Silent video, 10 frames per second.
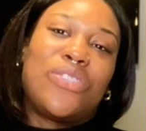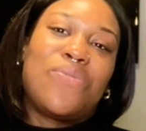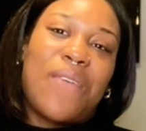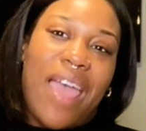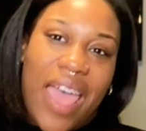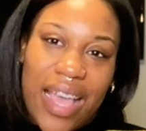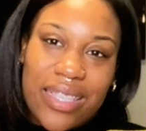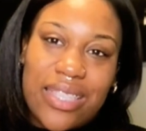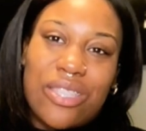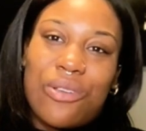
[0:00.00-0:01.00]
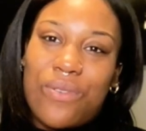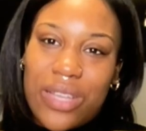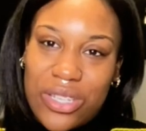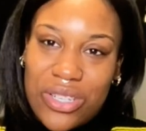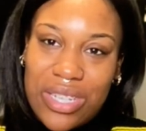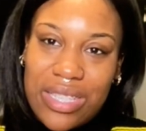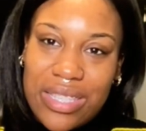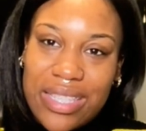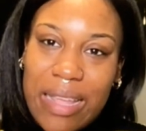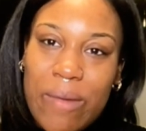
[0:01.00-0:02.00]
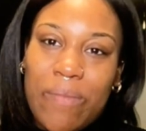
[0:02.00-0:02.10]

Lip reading: to ask the questions.